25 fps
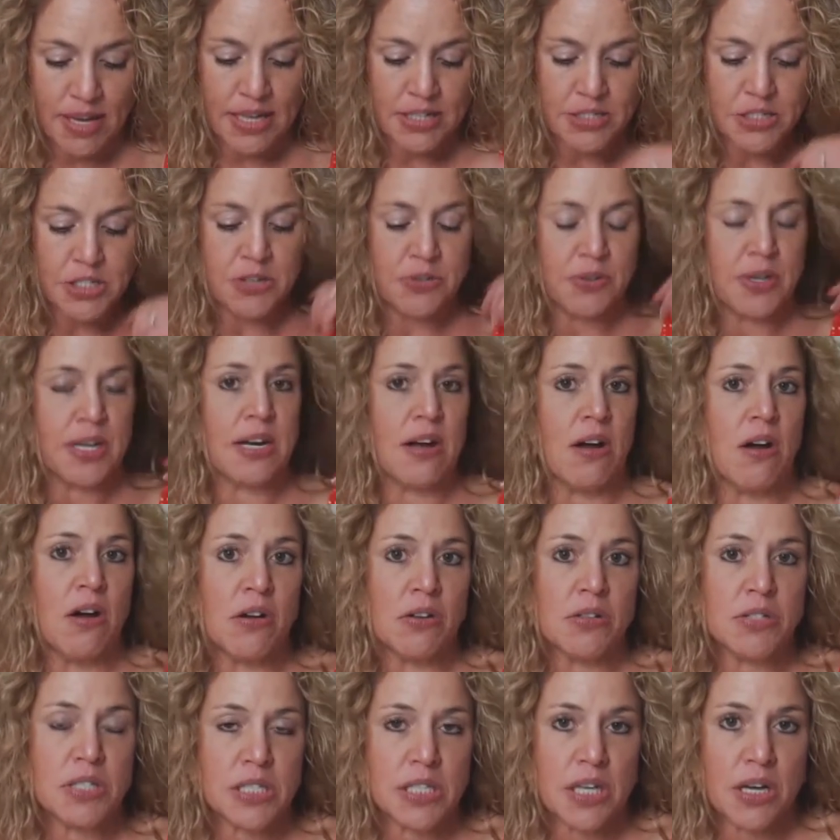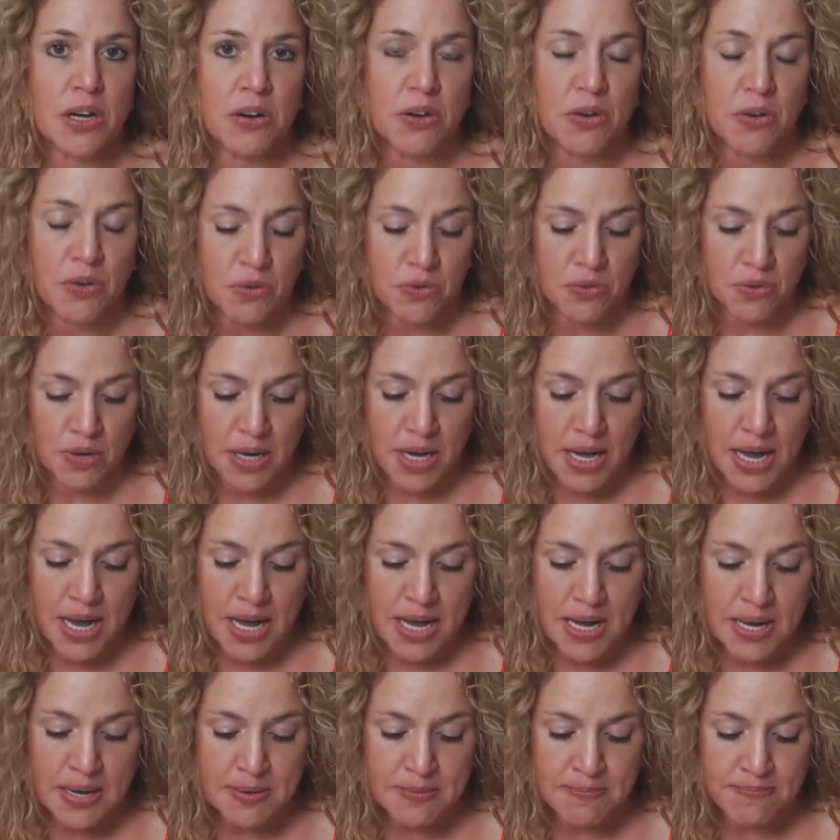And you can also
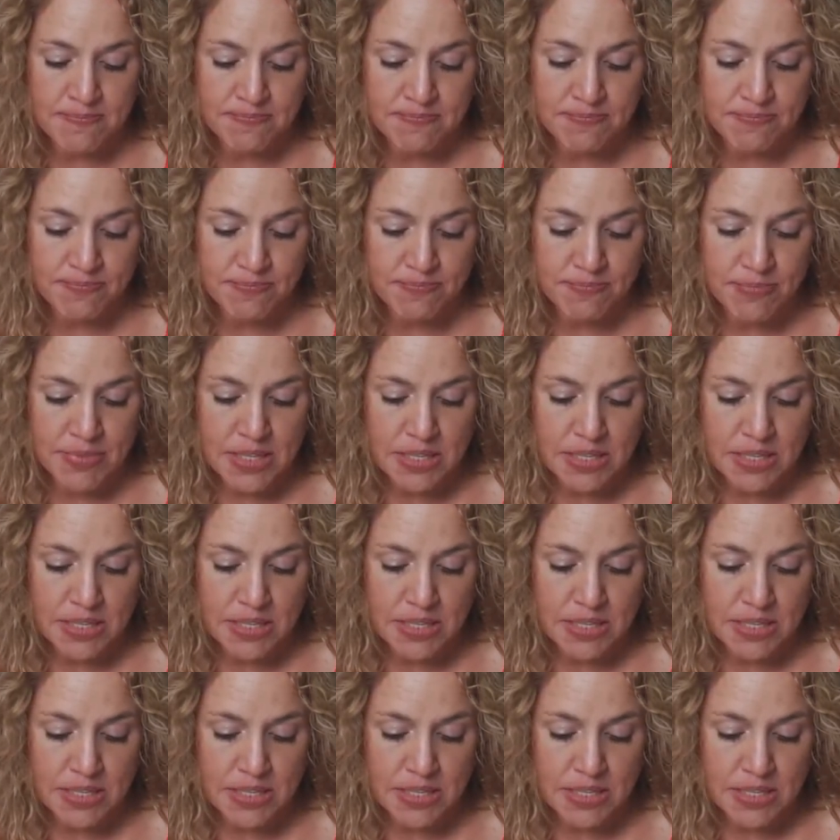um,